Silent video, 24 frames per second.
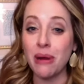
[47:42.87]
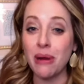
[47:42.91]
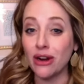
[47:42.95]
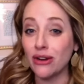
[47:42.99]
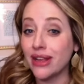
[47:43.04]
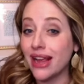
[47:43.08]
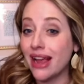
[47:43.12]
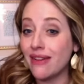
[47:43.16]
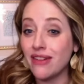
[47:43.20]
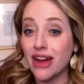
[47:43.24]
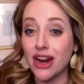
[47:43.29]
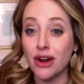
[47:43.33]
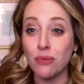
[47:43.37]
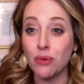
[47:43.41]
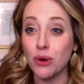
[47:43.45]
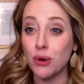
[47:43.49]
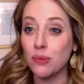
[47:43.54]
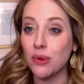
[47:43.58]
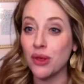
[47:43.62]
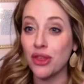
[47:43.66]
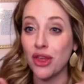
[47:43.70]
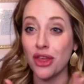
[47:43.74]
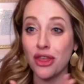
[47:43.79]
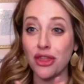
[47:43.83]
Apparently, I've got a
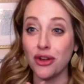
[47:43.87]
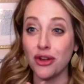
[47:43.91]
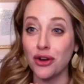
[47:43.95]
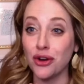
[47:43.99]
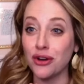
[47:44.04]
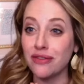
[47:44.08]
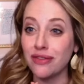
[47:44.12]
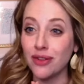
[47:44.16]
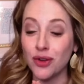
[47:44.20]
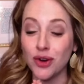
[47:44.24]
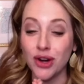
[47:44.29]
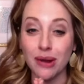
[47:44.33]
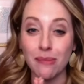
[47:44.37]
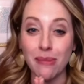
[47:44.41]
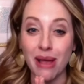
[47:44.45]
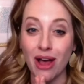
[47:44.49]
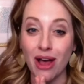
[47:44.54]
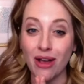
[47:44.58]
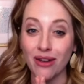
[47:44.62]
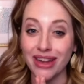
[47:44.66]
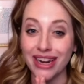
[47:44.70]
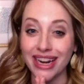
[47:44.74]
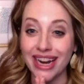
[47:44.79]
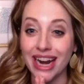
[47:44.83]
room with a third floor and a
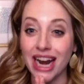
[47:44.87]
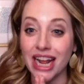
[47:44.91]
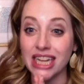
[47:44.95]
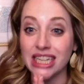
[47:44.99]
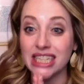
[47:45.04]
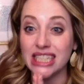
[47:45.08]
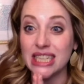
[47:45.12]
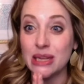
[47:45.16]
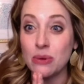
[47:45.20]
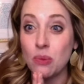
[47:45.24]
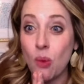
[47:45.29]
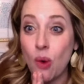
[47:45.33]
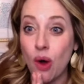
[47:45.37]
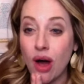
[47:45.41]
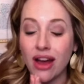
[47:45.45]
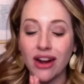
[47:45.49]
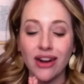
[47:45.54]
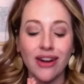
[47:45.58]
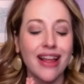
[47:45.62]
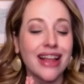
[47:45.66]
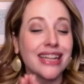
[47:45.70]
balcony, and I can see water.